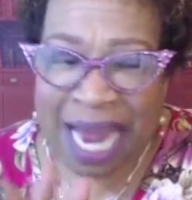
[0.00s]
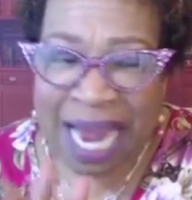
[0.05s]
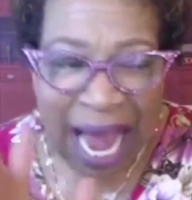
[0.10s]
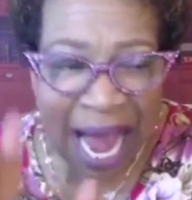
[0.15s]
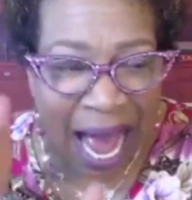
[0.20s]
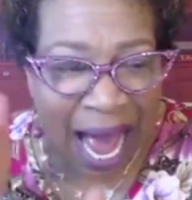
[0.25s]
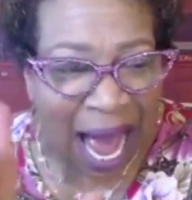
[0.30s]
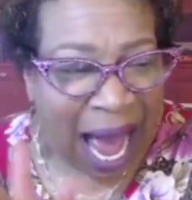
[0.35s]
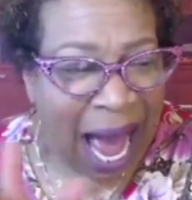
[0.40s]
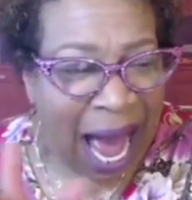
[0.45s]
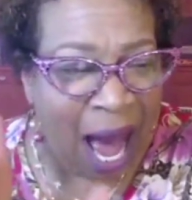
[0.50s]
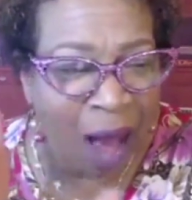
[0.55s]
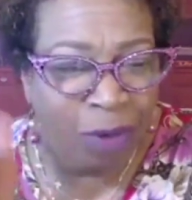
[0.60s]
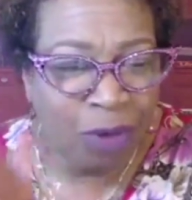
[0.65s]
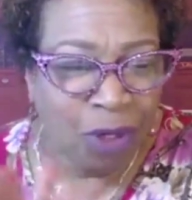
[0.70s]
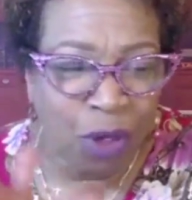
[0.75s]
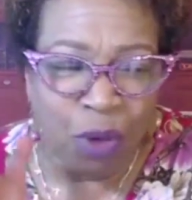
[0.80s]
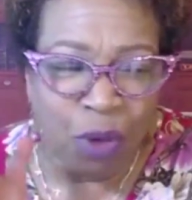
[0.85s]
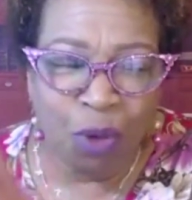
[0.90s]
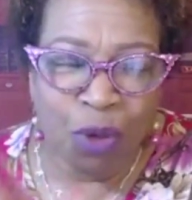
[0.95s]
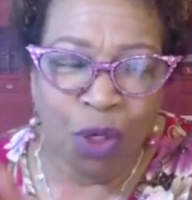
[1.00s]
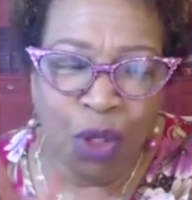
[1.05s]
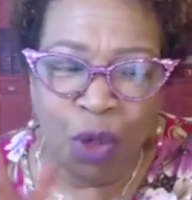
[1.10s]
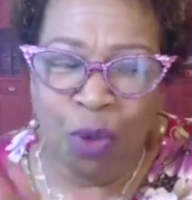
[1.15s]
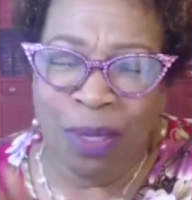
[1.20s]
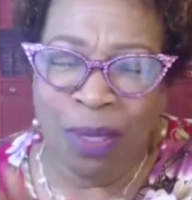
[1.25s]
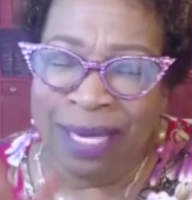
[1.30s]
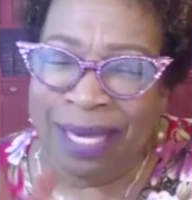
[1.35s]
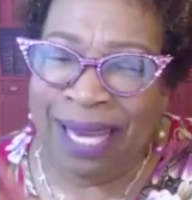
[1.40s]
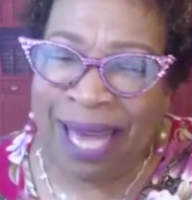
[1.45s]
How do
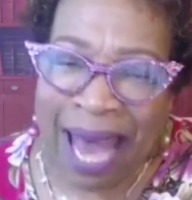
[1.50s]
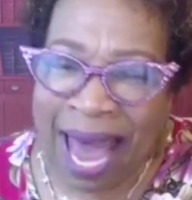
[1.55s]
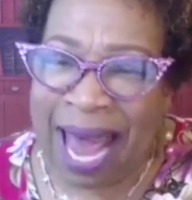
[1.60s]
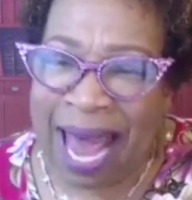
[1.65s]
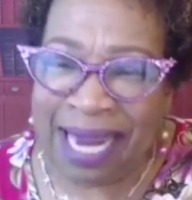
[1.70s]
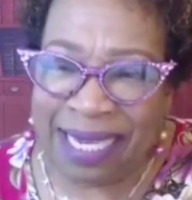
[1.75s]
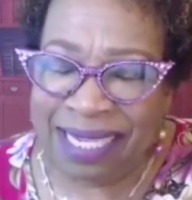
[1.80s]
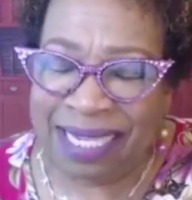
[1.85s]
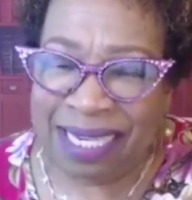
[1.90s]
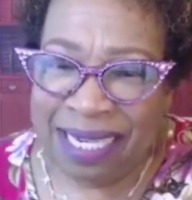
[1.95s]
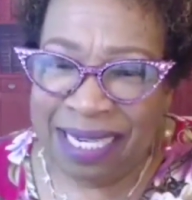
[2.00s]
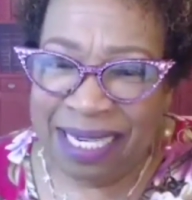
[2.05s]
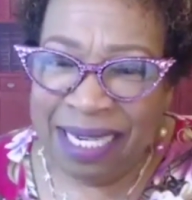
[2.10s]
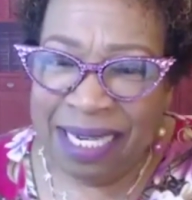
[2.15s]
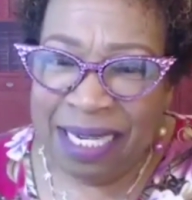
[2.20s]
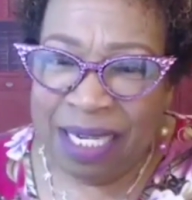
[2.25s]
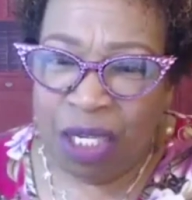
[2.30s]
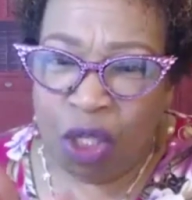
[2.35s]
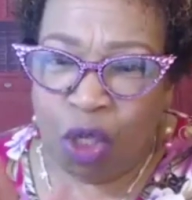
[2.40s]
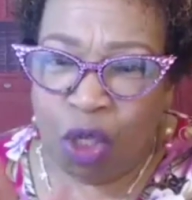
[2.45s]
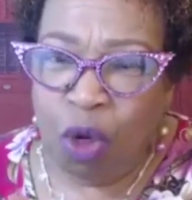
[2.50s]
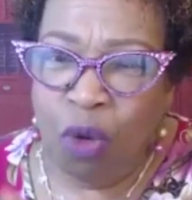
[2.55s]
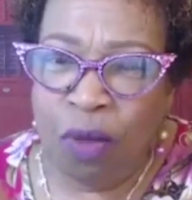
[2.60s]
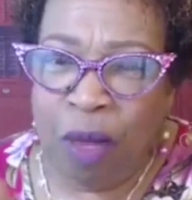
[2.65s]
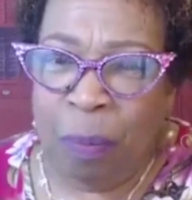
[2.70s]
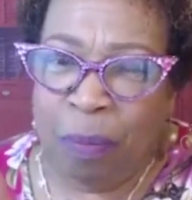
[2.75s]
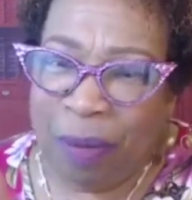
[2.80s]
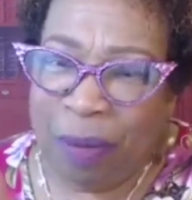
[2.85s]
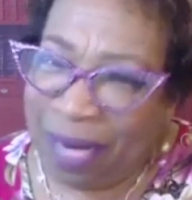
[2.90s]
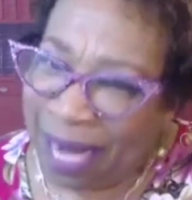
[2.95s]
you get to the
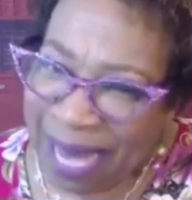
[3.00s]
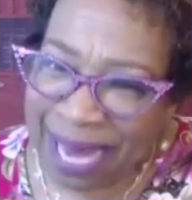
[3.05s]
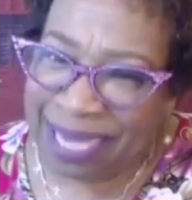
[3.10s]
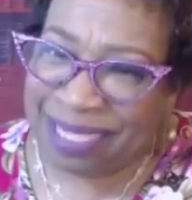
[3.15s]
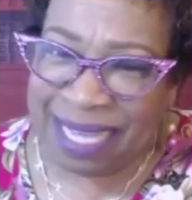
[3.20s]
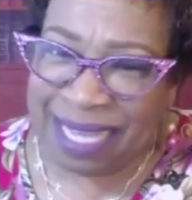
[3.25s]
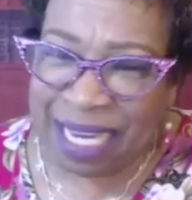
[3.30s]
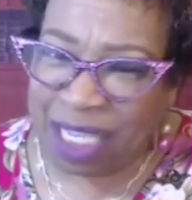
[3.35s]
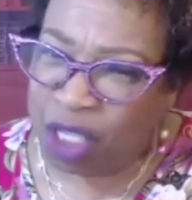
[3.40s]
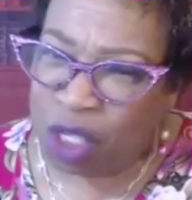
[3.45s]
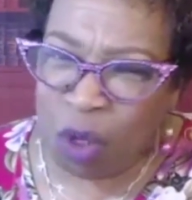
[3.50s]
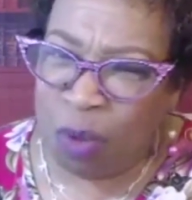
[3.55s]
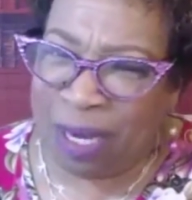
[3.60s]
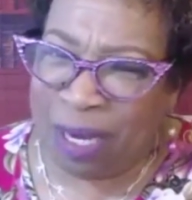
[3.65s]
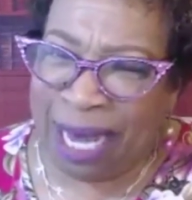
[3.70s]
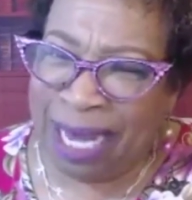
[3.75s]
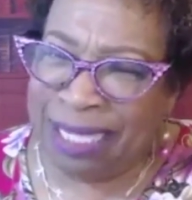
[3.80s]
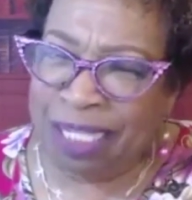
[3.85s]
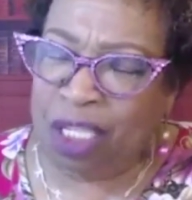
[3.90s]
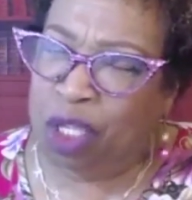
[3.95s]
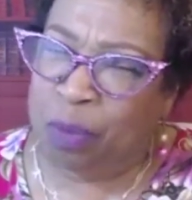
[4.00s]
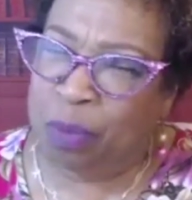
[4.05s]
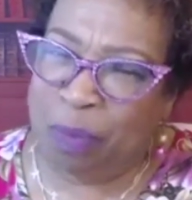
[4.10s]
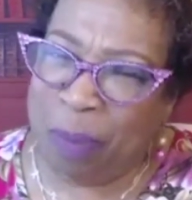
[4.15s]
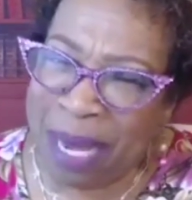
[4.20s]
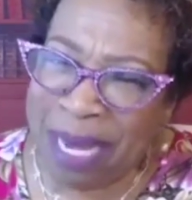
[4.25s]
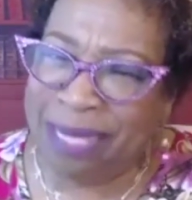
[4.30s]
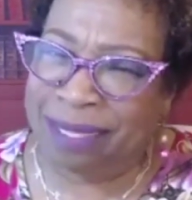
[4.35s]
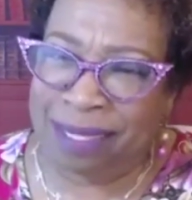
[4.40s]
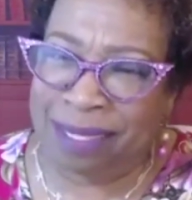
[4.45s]
place that you can
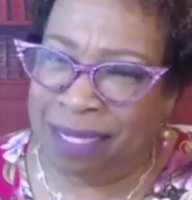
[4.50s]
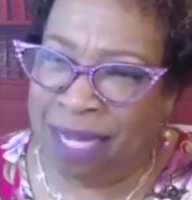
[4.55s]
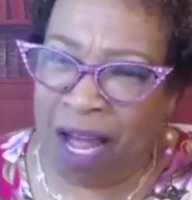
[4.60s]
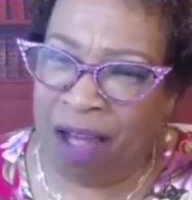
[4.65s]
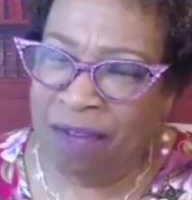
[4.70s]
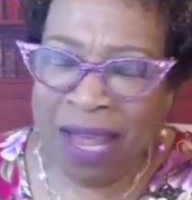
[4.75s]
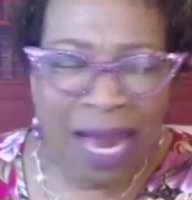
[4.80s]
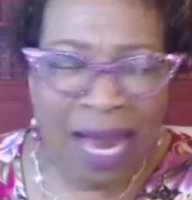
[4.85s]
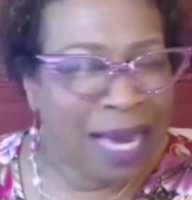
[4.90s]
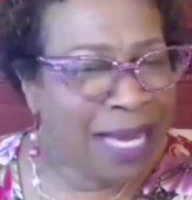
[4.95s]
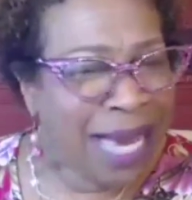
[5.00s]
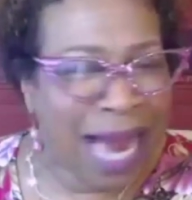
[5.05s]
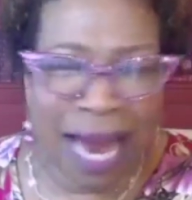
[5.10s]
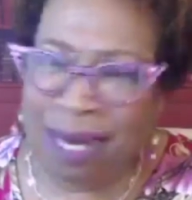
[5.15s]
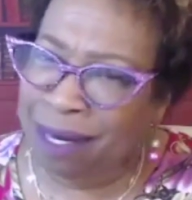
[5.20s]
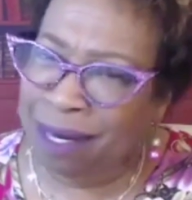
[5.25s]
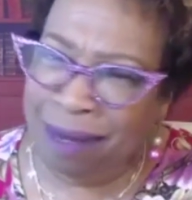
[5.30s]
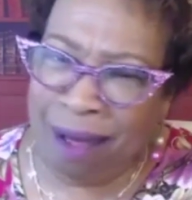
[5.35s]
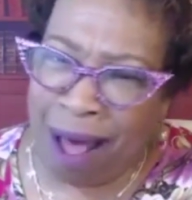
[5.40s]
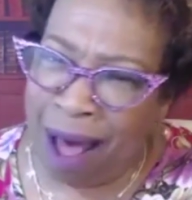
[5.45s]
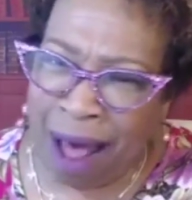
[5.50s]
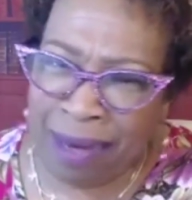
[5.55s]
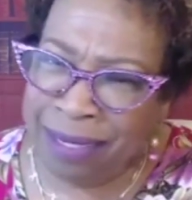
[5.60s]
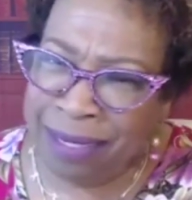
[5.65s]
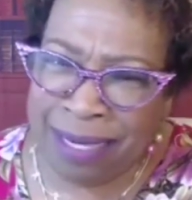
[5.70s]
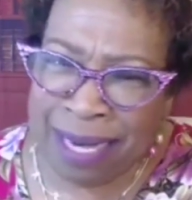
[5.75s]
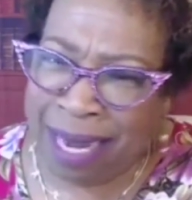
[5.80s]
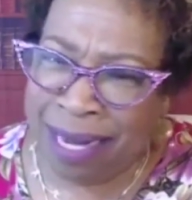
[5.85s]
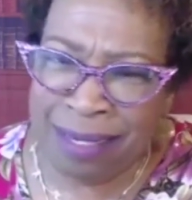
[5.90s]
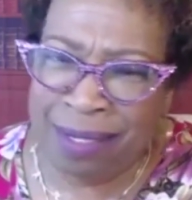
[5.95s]
speak stuff that God
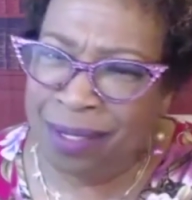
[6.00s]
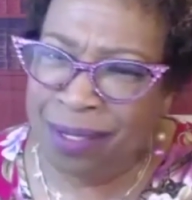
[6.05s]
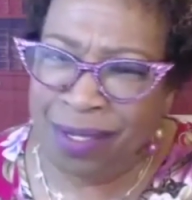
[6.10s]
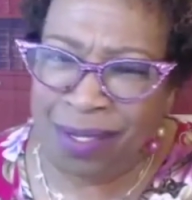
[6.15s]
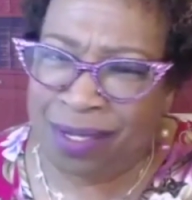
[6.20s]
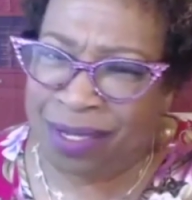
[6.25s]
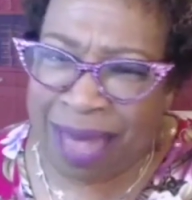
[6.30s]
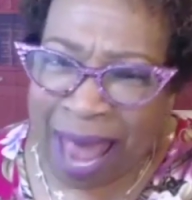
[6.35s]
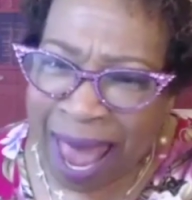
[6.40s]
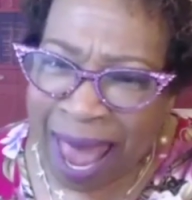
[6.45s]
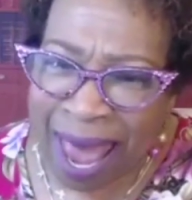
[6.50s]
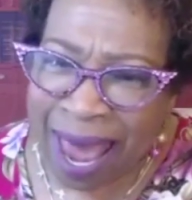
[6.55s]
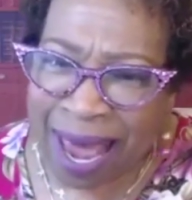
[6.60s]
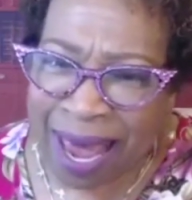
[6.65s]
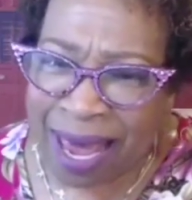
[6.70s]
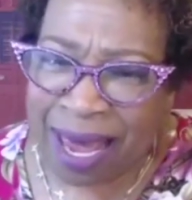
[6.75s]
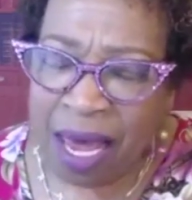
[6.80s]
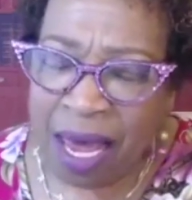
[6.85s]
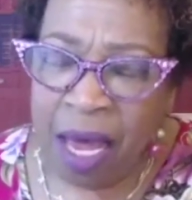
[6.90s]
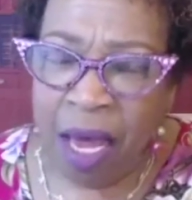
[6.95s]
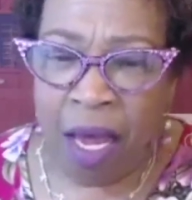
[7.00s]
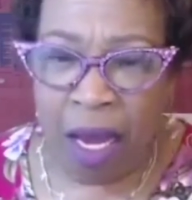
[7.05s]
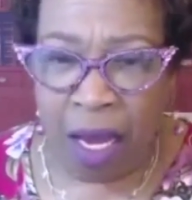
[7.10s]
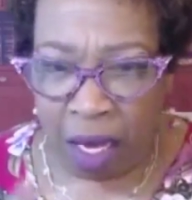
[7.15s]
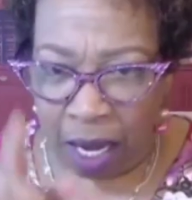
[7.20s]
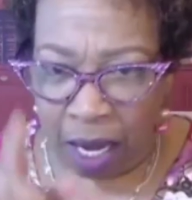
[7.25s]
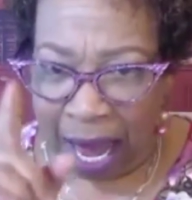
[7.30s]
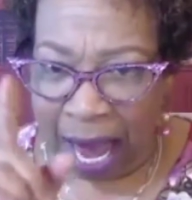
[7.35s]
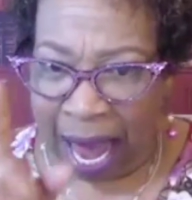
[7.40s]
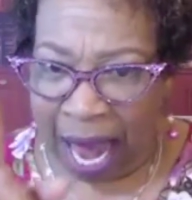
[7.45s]
didn't say?
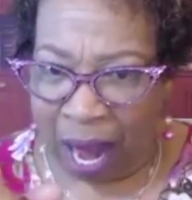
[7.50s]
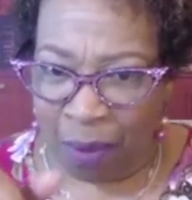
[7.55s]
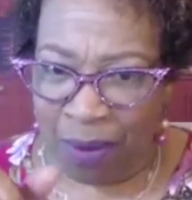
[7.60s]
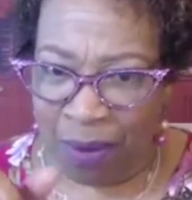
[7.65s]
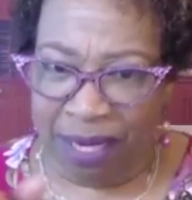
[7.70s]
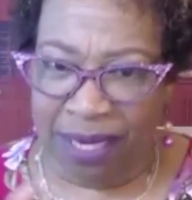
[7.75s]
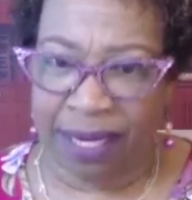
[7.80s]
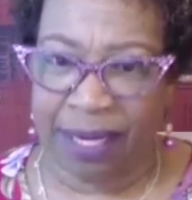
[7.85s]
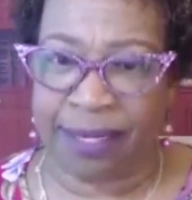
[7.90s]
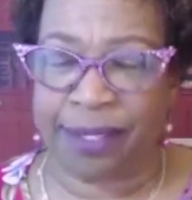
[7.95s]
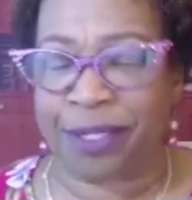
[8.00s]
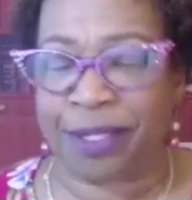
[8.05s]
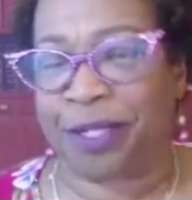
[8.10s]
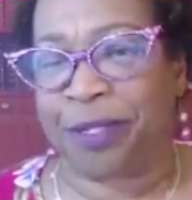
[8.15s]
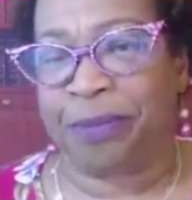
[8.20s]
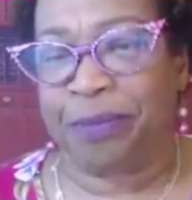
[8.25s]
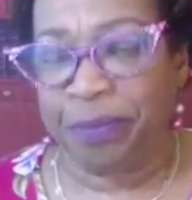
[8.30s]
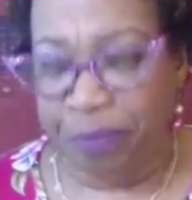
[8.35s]
Arrogance.